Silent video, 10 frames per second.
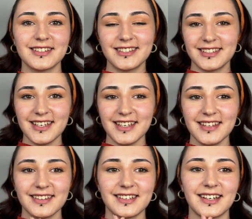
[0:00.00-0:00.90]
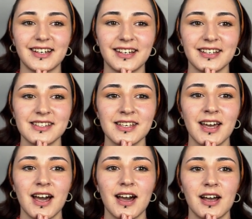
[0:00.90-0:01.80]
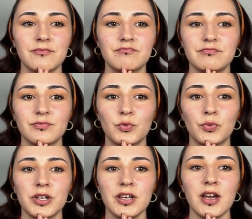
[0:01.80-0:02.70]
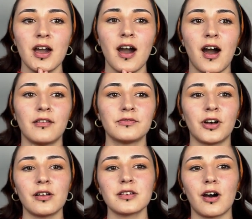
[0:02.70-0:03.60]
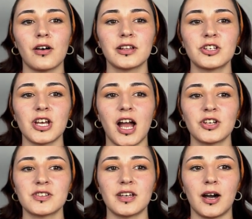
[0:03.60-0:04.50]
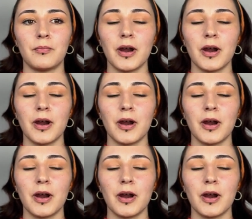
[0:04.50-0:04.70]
see that we have not only changed the